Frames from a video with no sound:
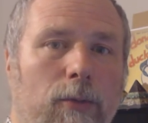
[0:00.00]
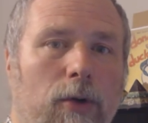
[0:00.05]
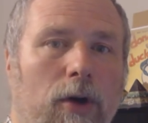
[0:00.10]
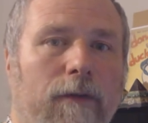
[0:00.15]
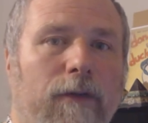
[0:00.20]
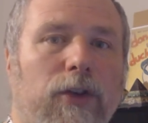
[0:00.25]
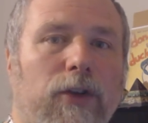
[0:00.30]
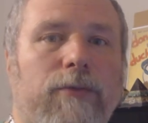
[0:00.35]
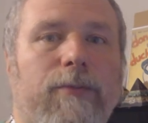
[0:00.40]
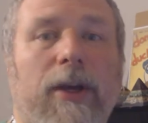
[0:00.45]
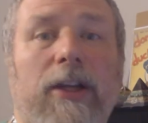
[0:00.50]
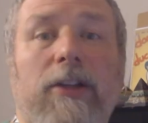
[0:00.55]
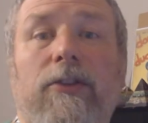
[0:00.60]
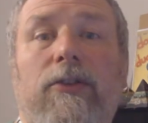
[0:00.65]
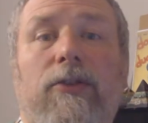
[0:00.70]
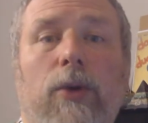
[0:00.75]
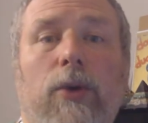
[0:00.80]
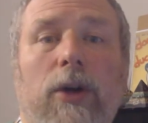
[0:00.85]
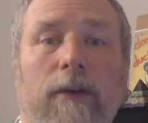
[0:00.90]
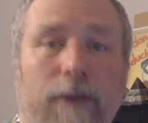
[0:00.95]
where if you
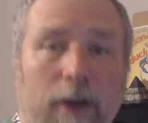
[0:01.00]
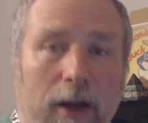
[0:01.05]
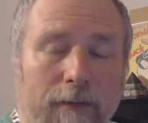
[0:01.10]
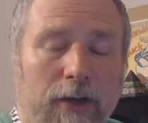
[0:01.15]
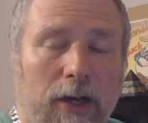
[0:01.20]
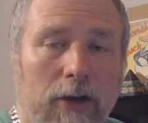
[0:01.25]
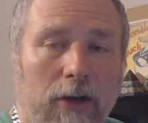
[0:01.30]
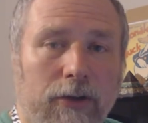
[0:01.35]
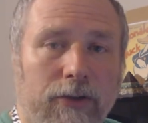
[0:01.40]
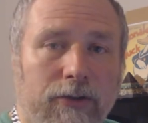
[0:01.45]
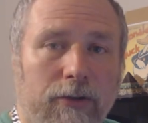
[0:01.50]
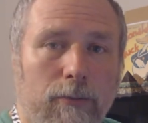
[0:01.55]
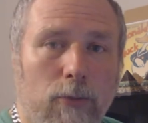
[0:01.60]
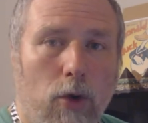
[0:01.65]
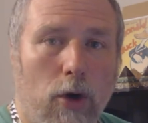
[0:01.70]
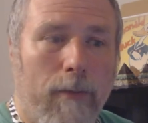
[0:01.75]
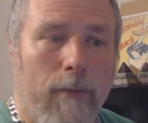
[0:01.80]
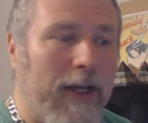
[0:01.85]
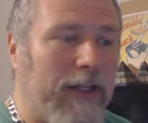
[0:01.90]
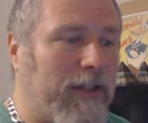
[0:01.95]
spend twenty-five dollars or
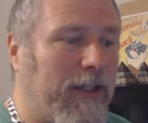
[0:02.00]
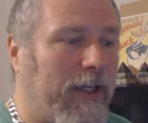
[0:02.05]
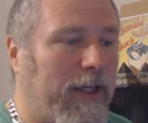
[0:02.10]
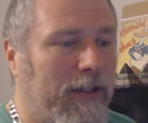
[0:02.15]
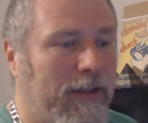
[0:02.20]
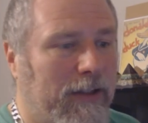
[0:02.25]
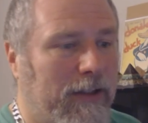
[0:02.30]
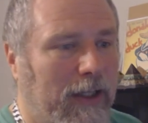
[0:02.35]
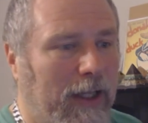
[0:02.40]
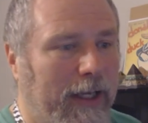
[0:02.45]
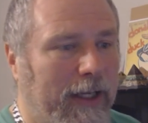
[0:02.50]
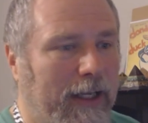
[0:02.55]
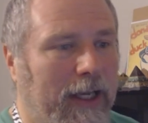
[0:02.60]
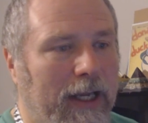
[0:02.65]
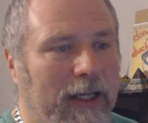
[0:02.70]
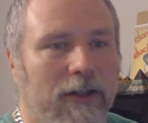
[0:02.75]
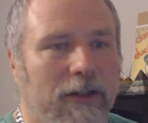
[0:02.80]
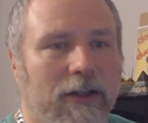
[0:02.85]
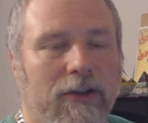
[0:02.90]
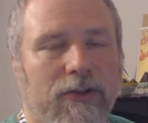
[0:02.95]
more by clicking the link
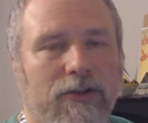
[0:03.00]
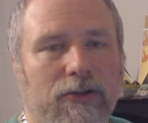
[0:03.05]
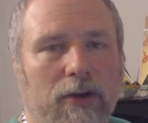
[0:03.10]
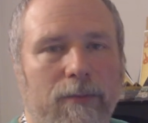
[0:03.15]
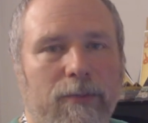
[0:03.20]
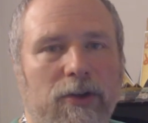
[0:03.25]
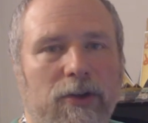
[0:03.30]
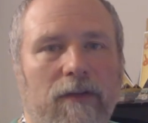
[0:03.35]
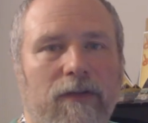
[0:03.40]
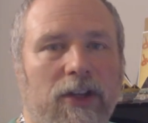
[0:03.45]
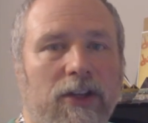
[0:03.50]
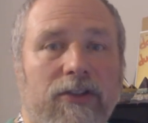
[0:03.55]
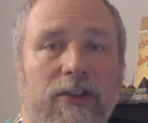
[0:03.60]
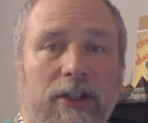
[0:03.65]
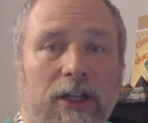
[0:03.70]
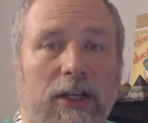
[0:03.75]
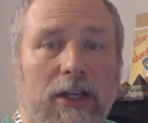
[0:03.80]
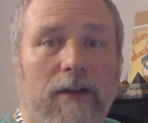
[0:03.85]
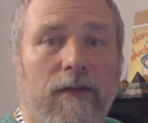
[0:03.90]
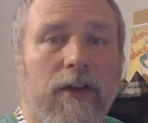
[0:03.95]
in the description of this
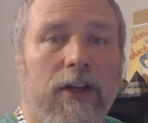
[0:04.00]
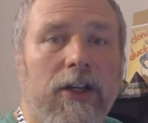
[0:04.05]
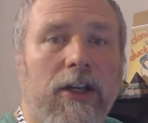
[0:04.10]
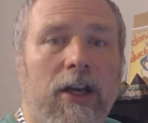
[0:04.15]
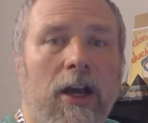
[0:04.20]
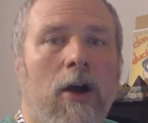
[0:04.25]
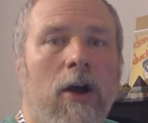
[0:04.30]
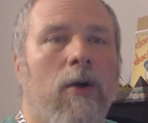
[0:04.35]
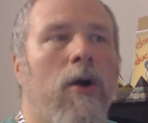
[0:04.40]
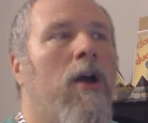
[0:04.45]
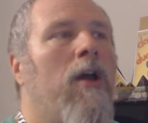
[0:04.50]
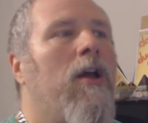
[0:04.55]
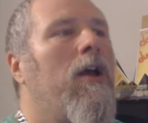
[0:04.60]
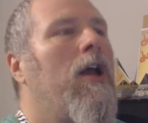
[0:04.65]
and any video,